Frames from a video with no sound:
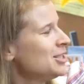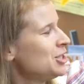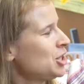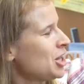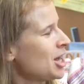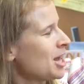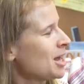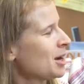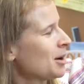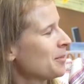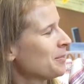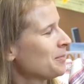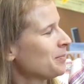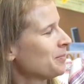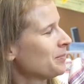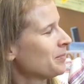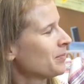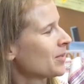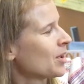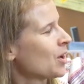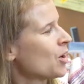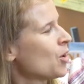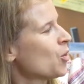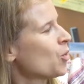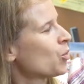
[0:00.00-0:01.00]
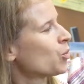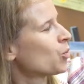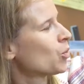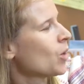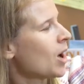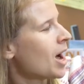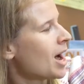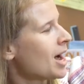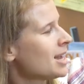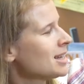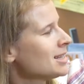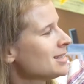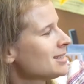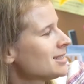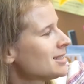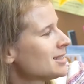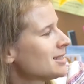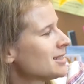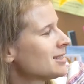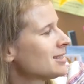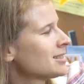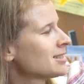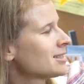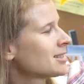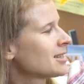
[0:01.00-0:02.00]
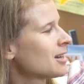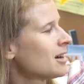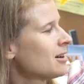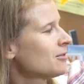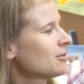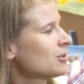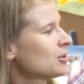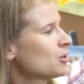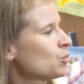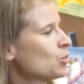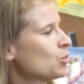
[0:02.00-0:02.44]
jam, Rise to discover